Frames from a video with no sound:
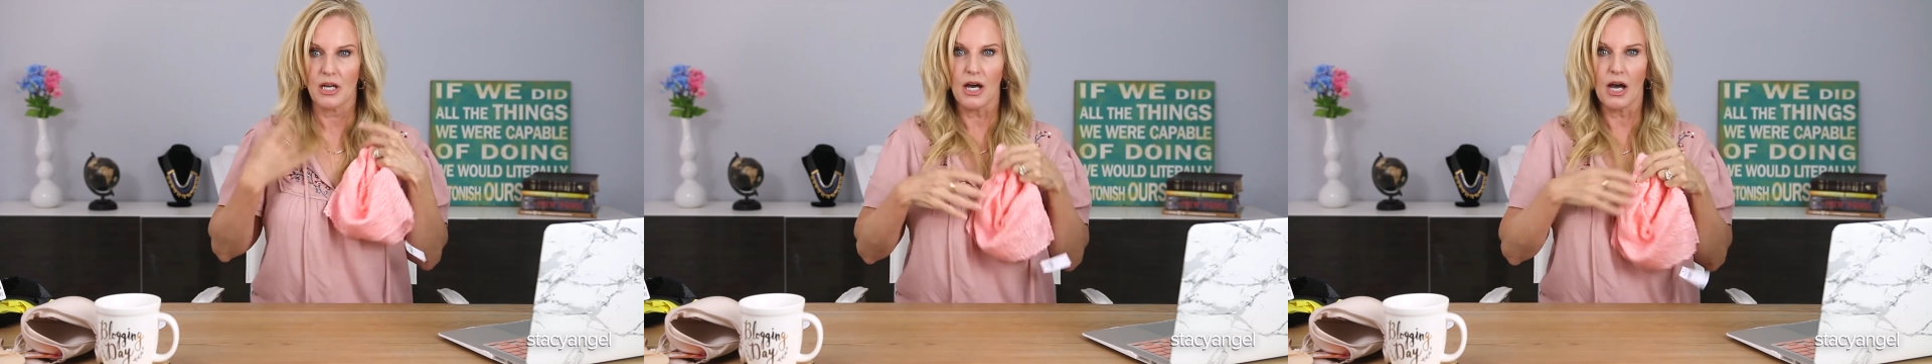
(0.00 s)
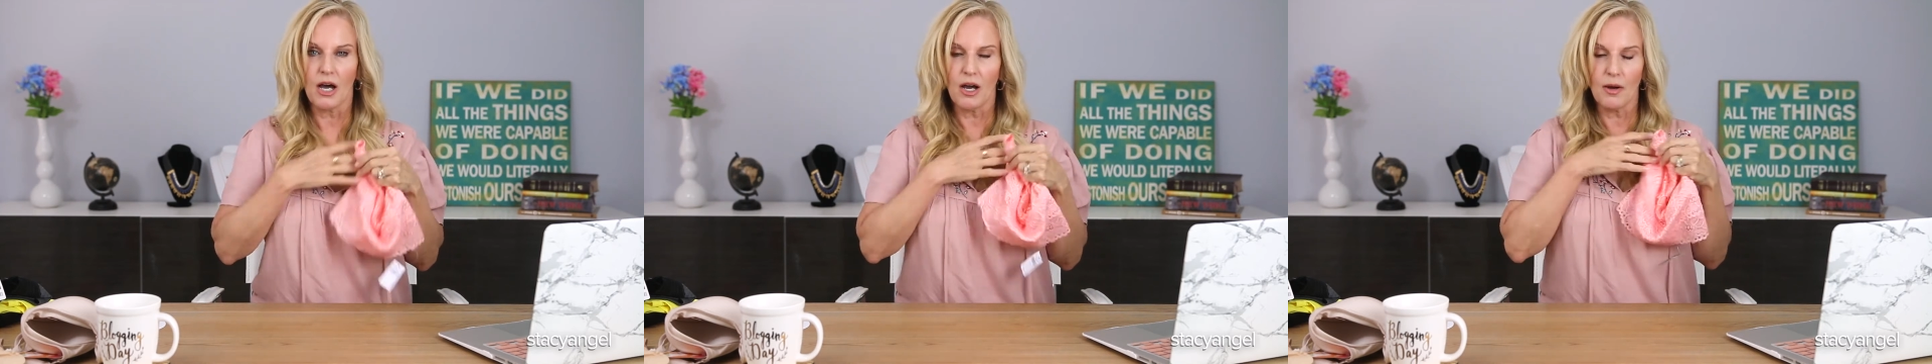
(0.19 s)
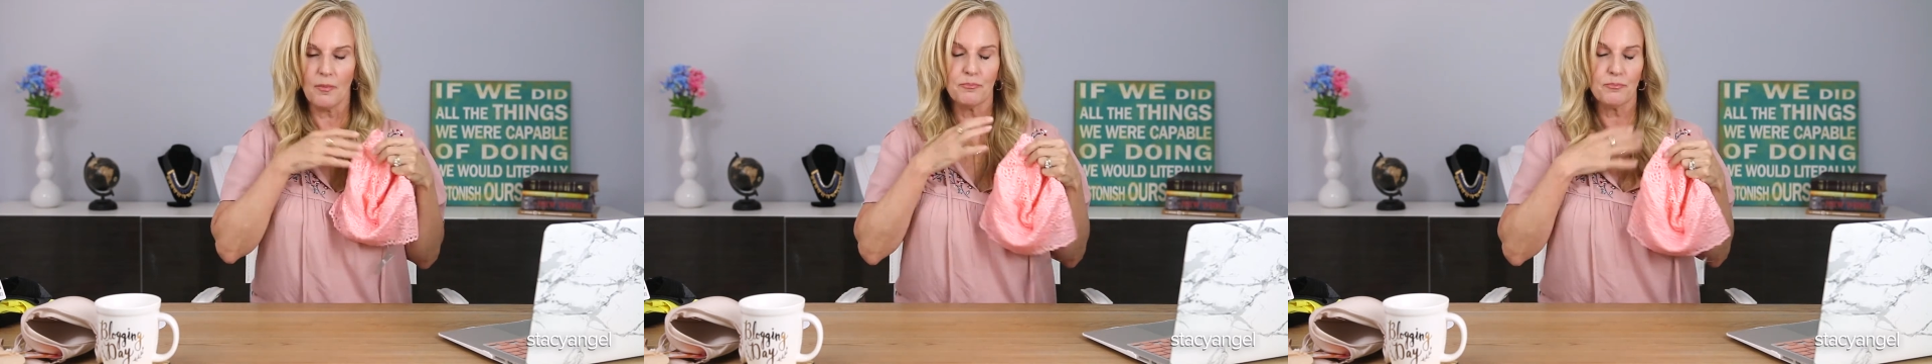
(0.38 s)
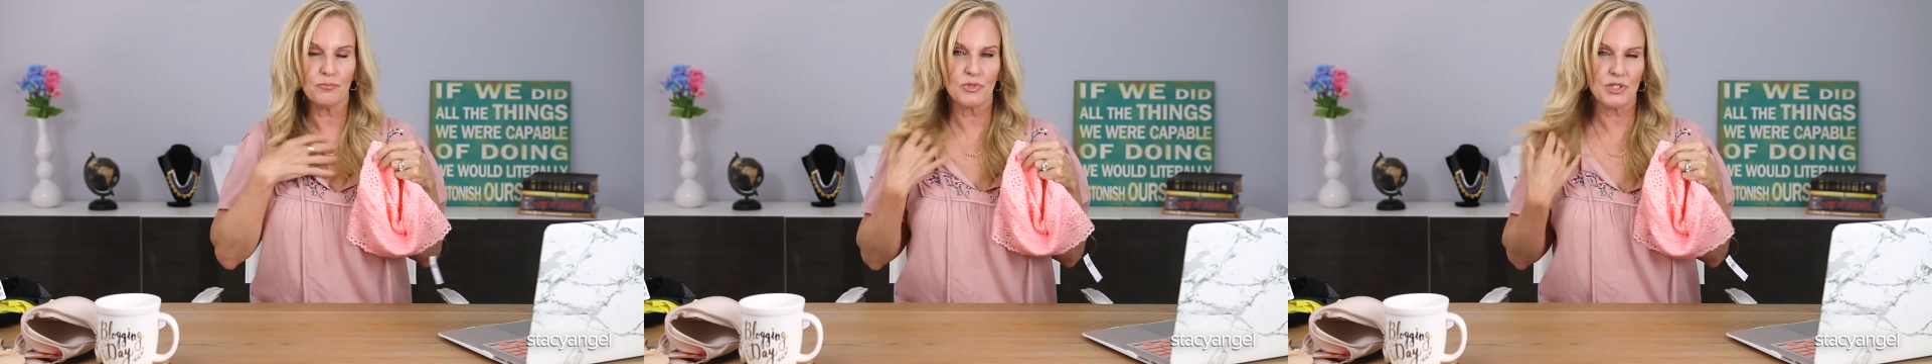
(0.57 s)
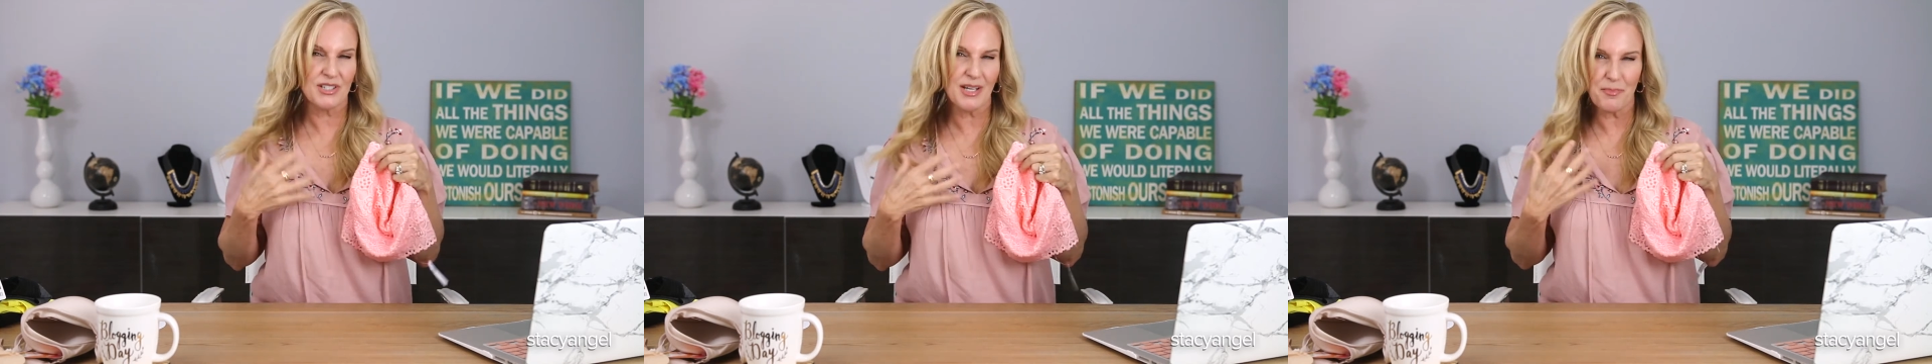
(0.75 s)

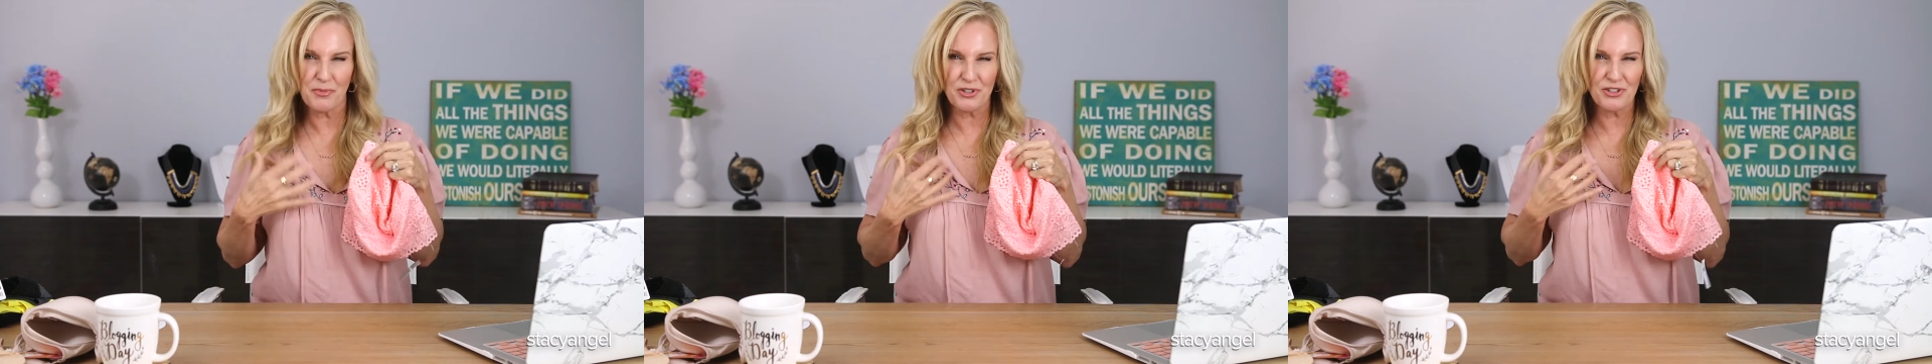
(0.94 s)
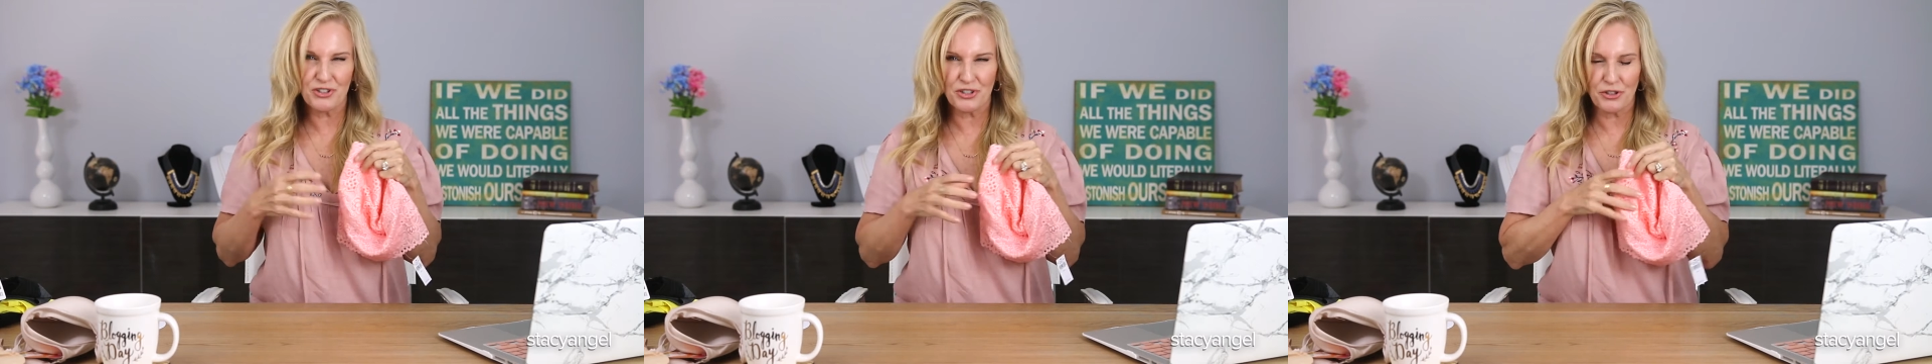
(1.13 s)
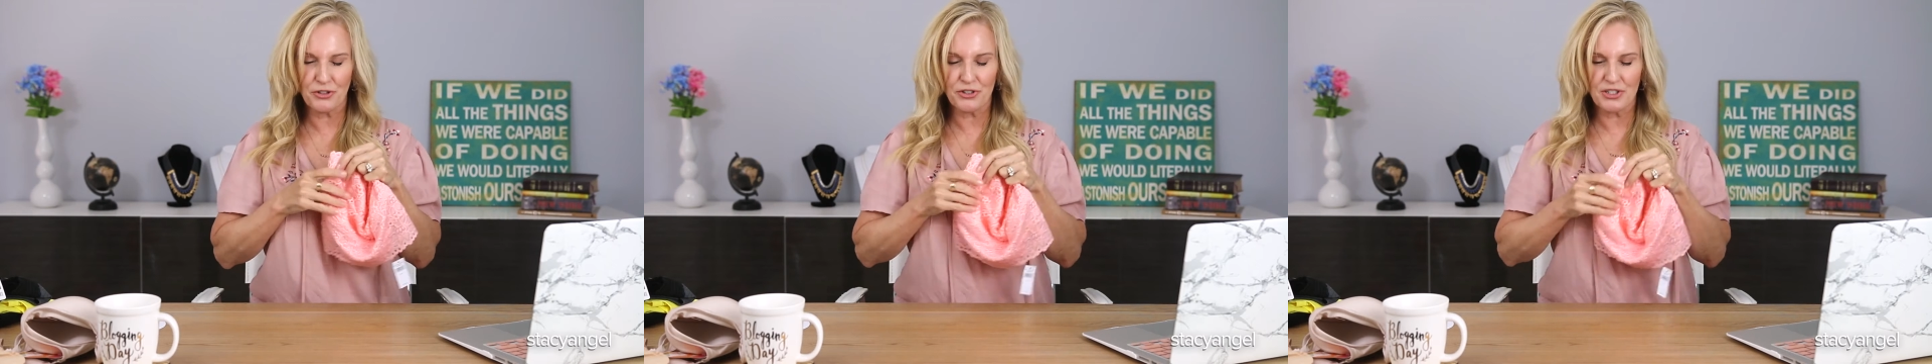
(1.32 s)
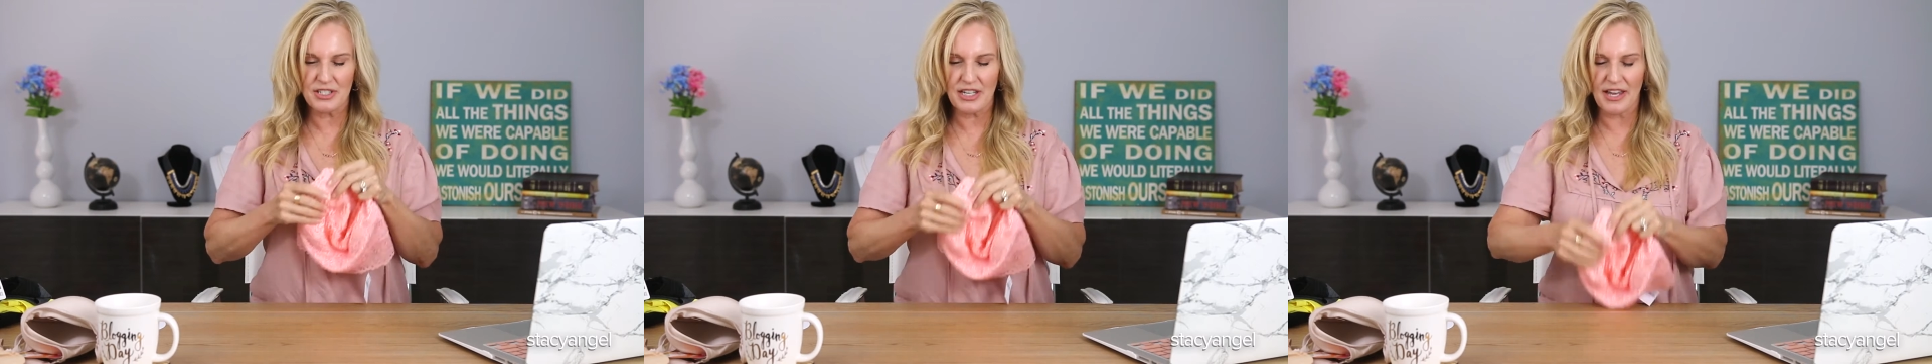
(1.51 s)
summer shirts,